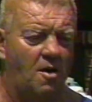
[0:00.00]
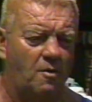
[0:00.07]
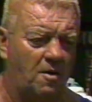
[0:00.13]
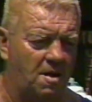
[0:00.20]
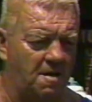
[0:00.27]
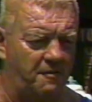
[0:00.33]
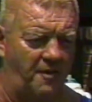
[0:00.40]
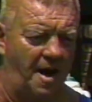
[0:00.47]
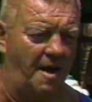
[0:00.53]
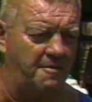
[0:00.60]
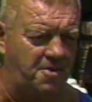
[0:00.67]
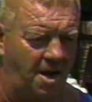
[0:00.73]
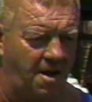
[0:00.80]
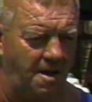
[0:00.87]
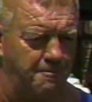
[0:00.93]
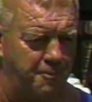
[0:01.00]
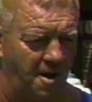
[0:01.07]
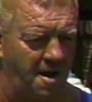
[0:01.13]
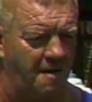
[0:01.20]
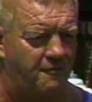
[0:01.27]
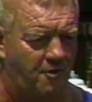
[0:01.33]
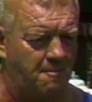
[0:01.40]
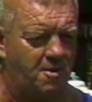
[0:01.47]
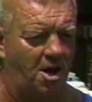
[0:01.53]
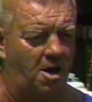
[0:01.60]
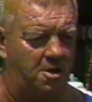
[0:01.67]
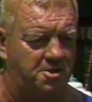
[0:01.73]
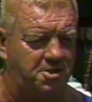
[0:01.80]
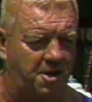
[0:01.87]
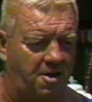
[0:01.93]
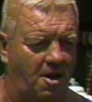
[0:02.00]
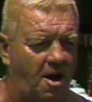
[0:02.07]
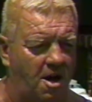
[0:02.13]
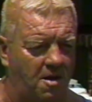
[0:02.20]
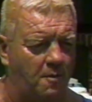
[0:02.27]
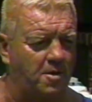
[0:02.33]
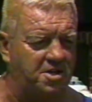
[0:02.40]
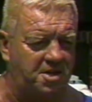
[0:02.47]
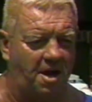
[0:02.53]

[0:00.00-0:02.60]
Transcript: Well, if I take a plane from here to Chicago, which